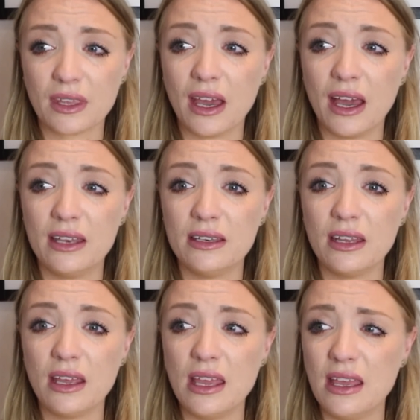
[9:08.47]
And
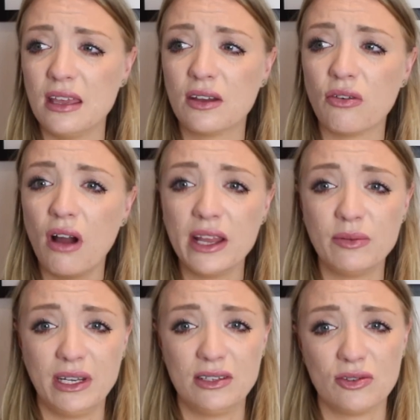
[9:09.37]
he cried
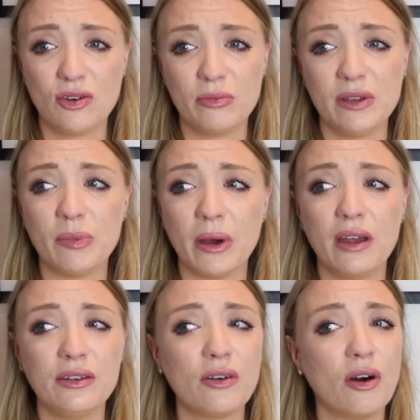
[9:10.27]
when he saw me,
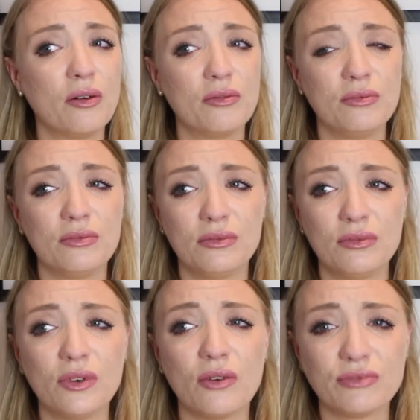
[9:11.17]
but not
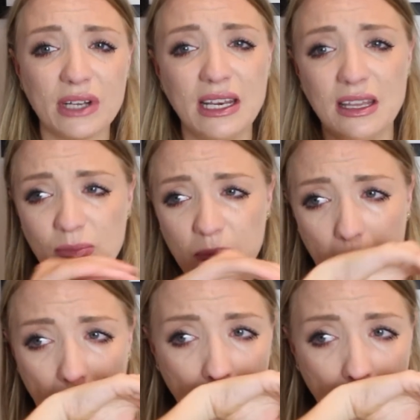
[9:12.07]
really.